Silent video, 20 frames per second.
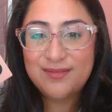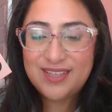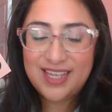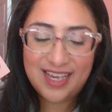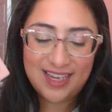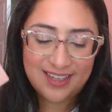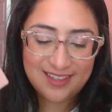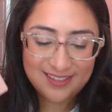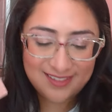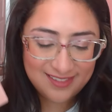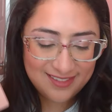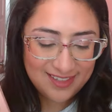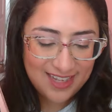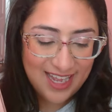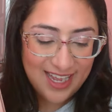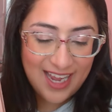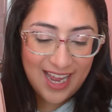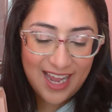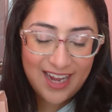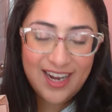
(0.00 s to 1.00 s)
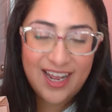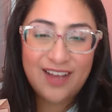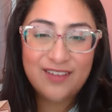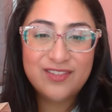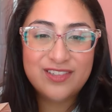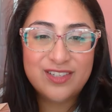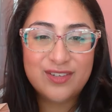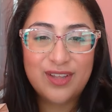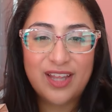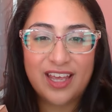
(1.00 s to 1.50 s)
yeah, I kind of
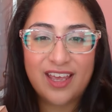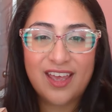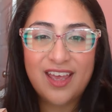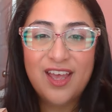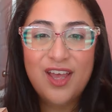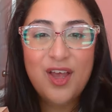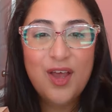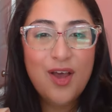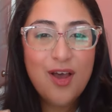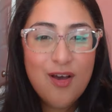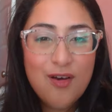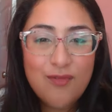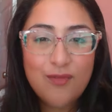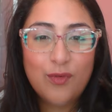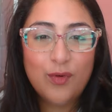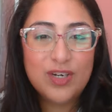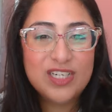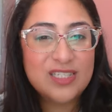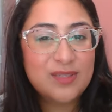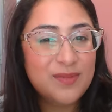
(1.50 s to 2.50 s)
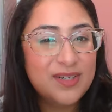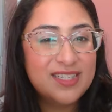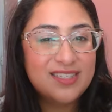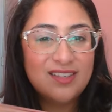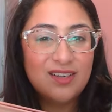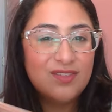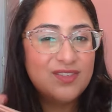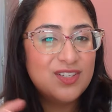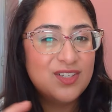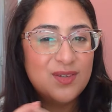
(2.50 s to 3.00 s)
have to like force
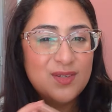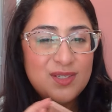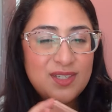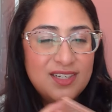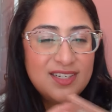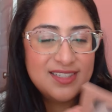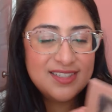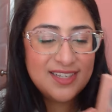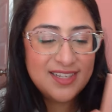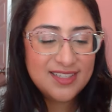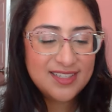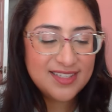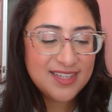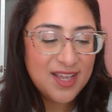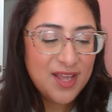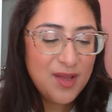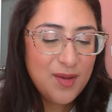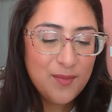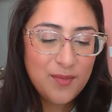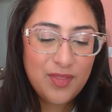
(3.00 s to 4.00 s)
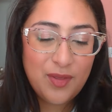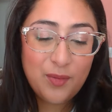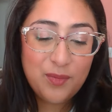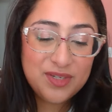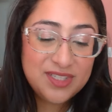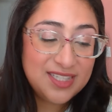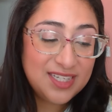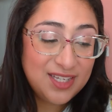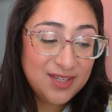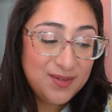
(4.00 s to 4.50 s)
myself to use it in a sense. But then
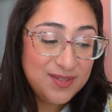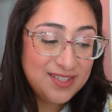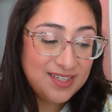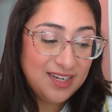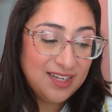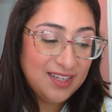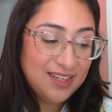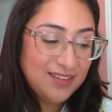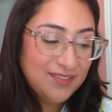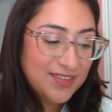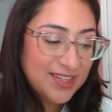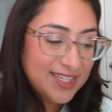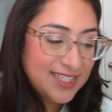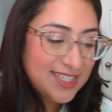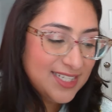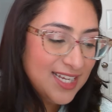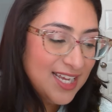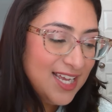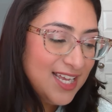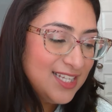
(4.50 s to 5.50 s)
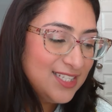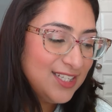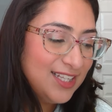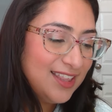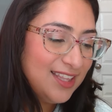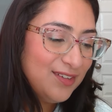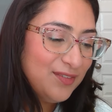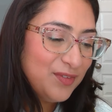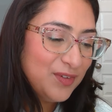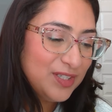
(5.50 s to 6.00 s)
once I use it, I love it. So I
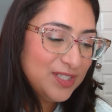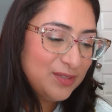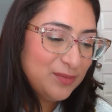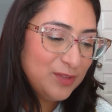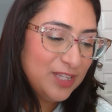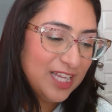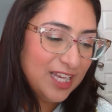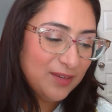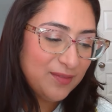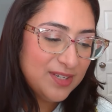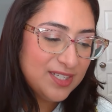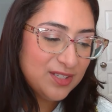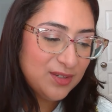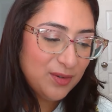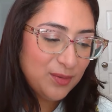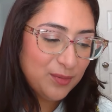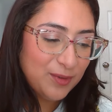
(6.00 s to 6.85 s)
think for that reason